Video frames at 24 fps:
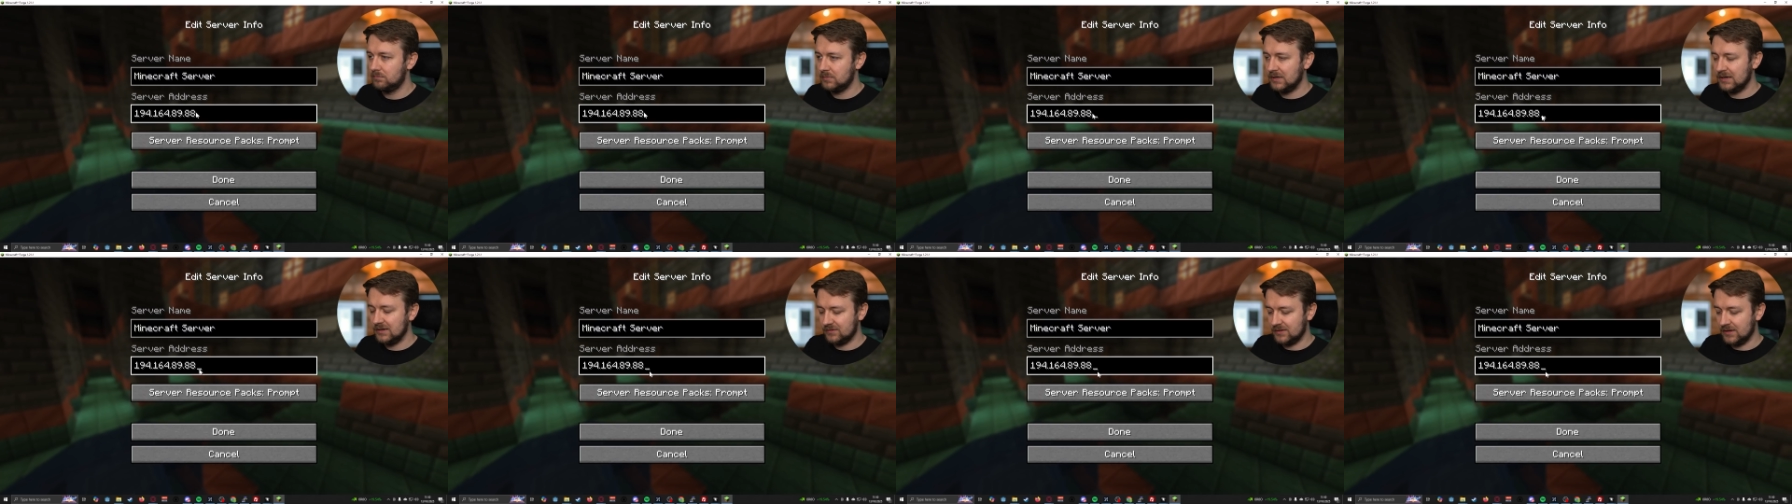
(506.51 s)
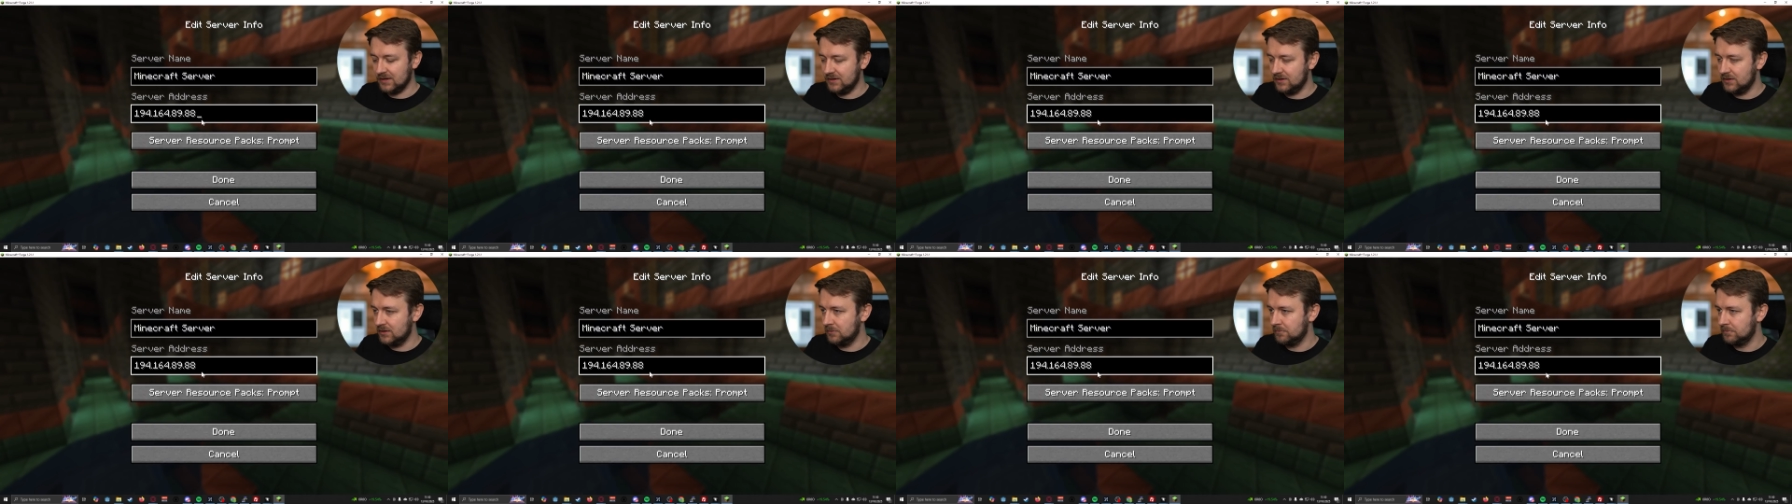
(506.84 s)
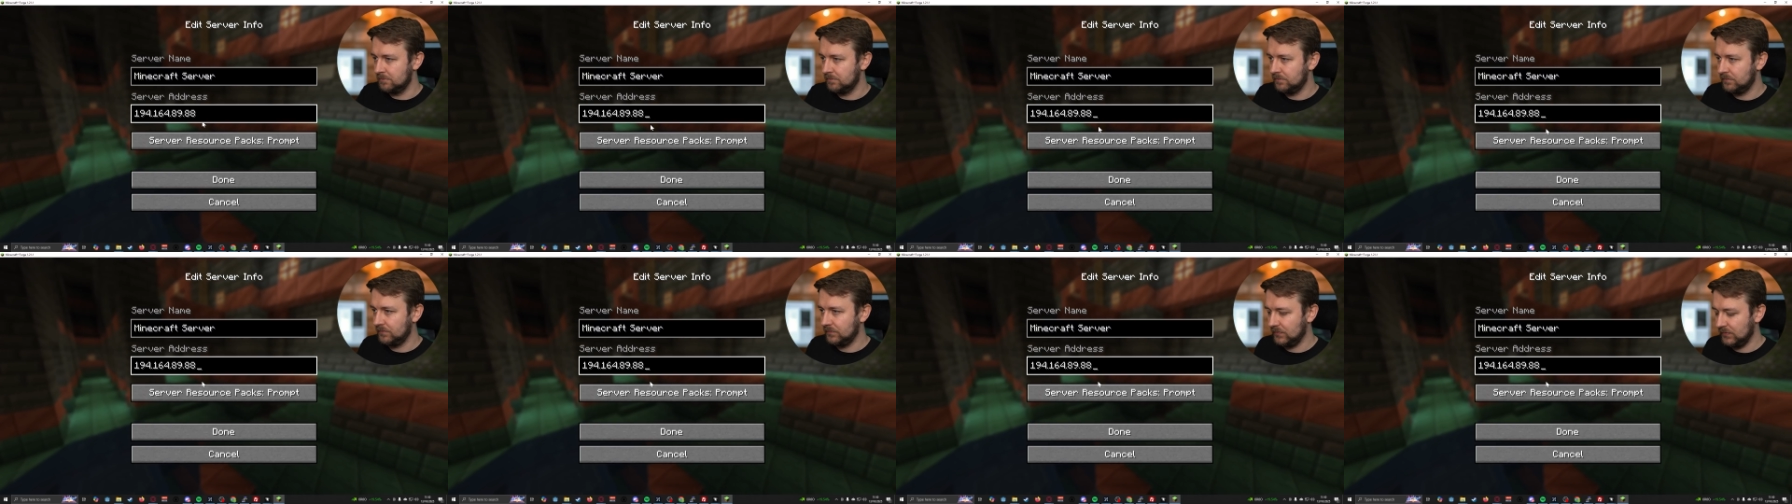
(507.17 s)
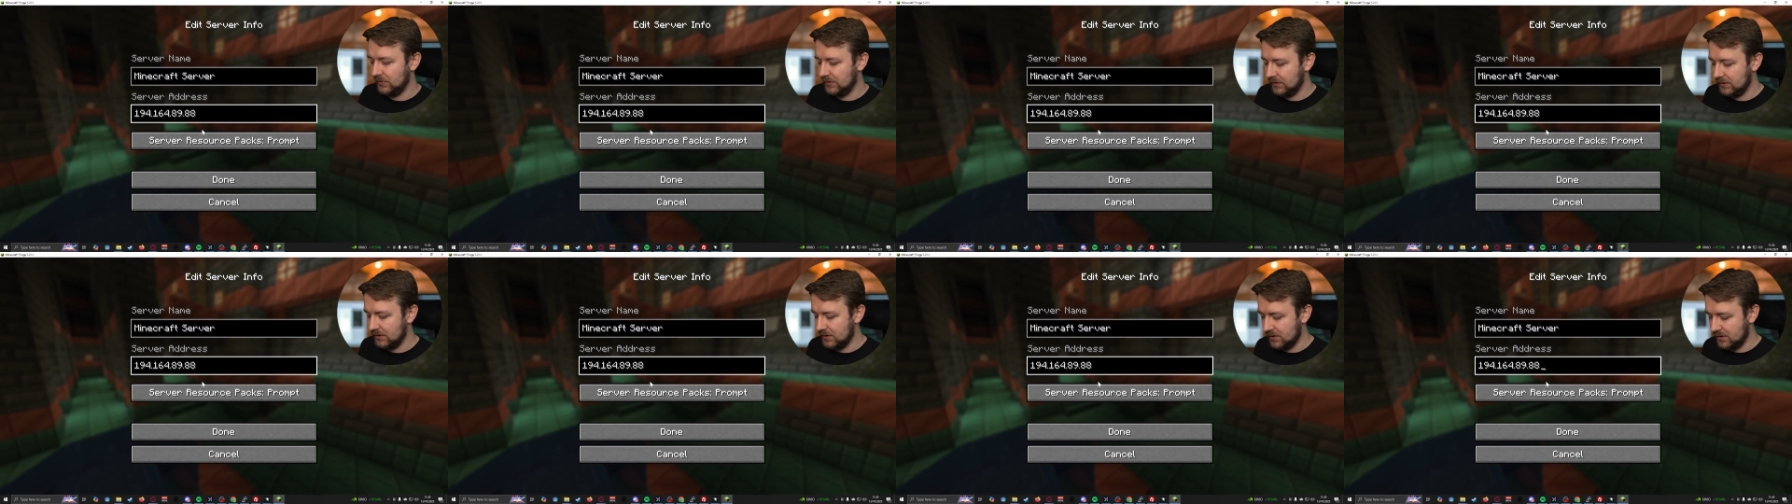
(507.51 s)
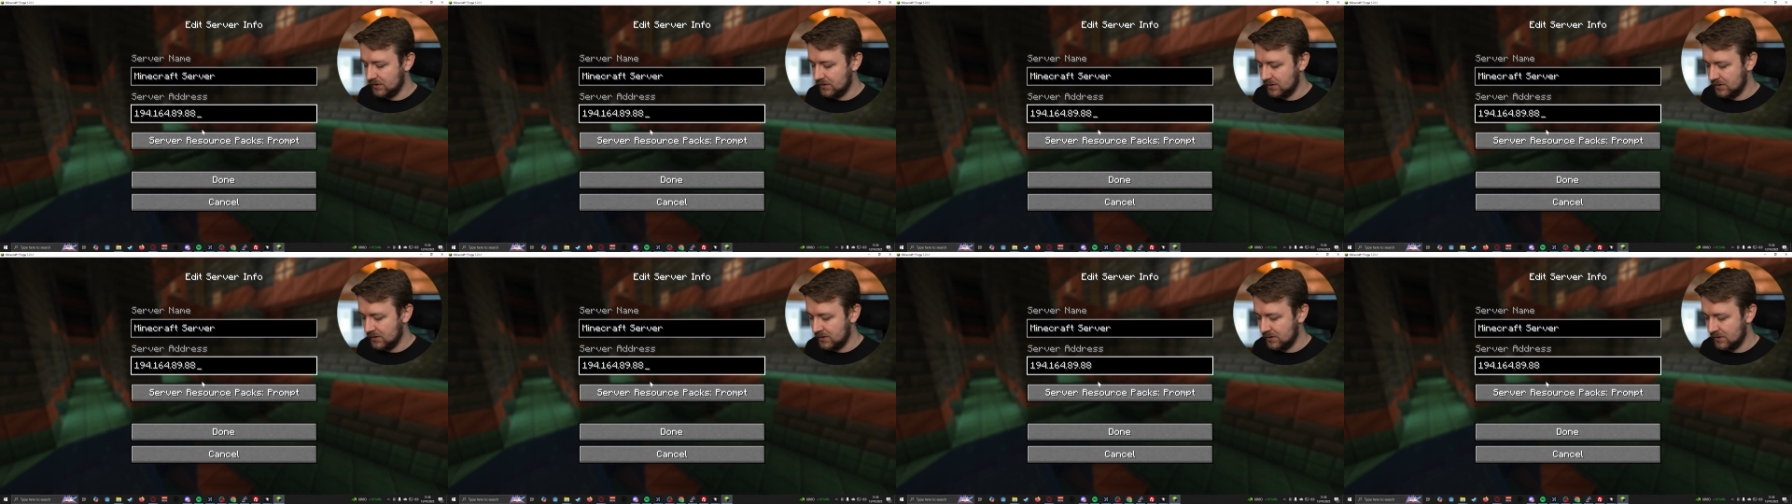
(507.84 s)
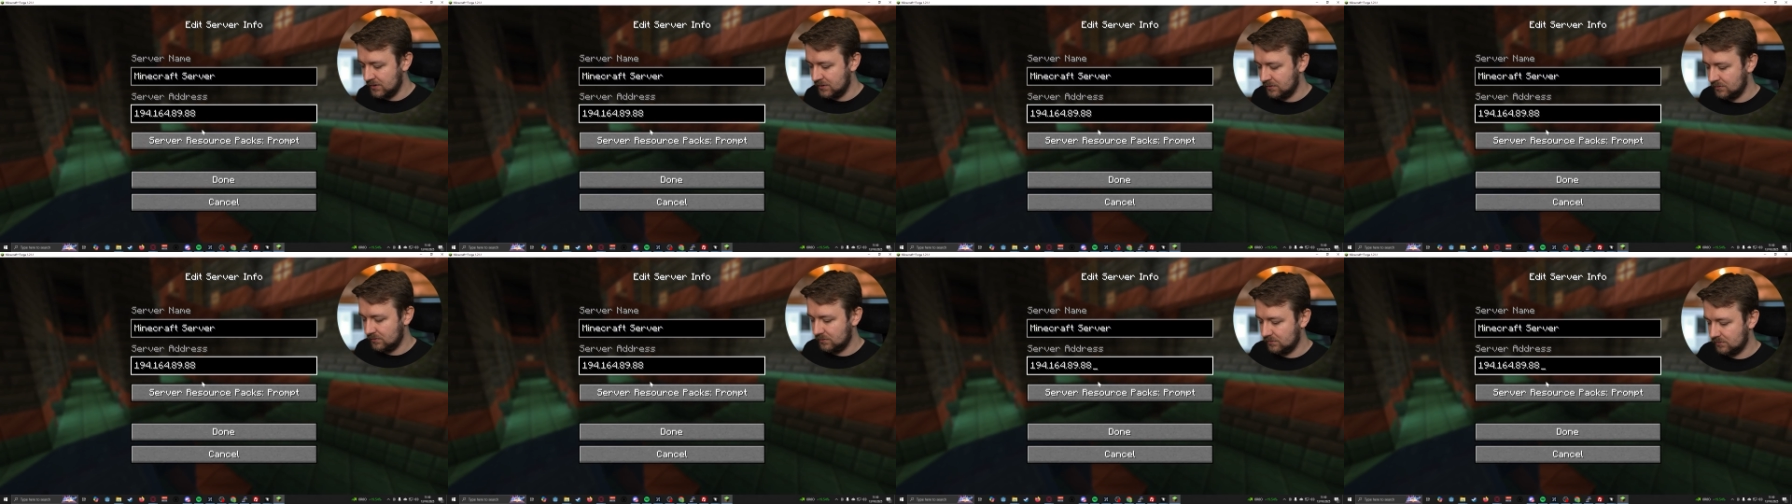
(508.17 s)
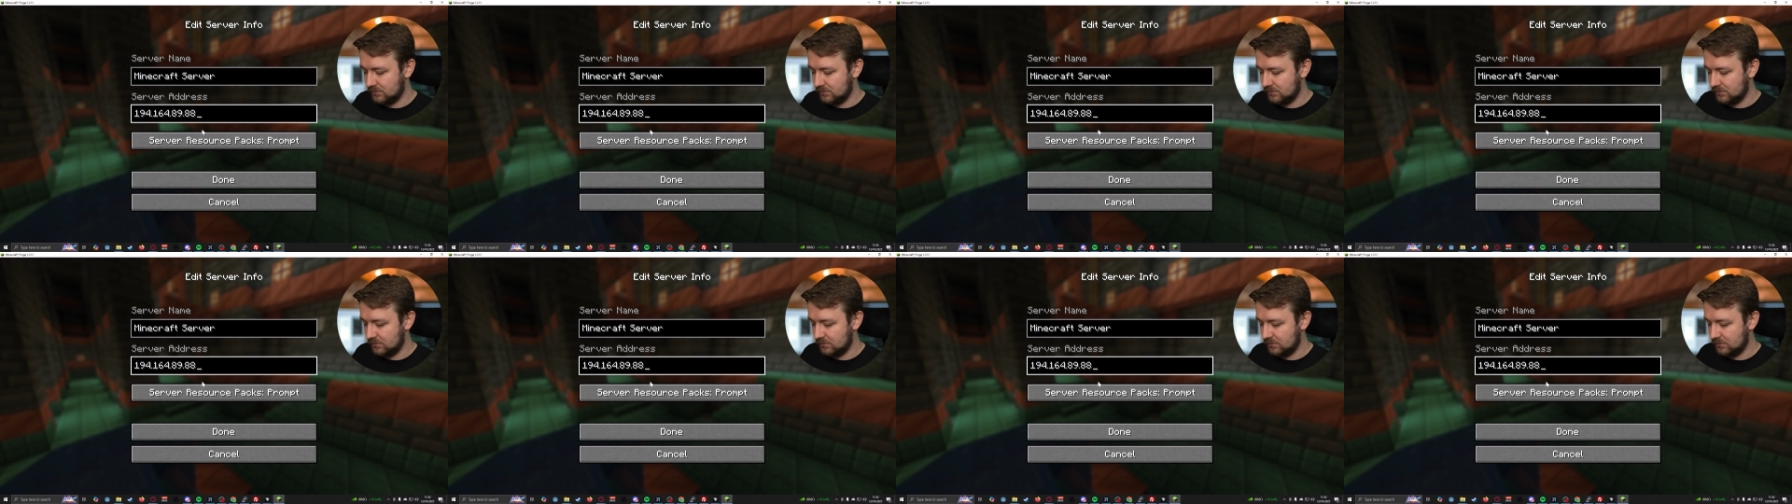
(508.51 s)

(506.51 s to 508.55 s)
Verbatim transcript: paste that in, and then